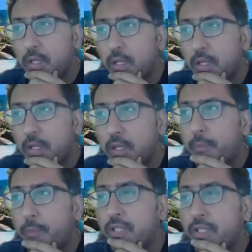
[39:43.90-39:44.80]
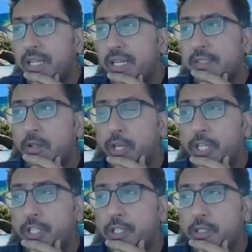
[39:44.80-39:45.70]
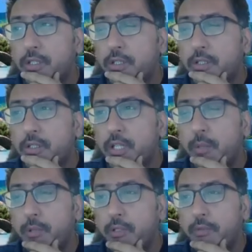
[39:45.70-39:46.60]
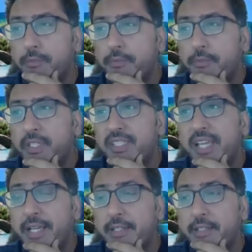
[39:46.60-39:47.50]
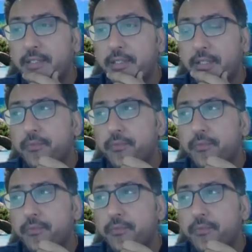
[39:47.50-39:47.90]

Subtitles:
Buildings, so that's the location. table, the sites.